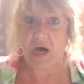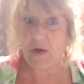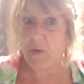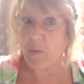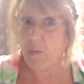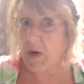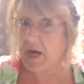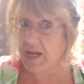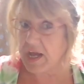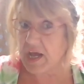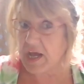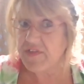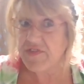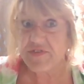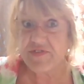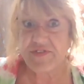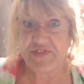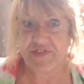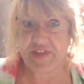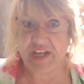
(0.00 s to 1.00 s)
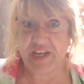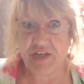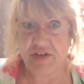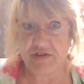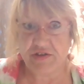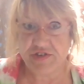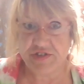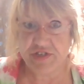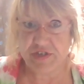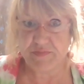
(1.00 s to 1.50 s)
what others think you
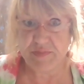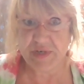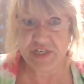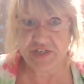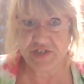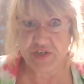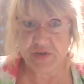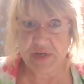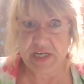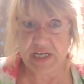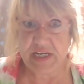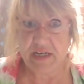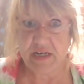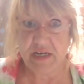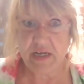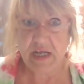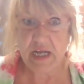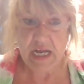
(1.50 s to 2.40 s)
should be doing,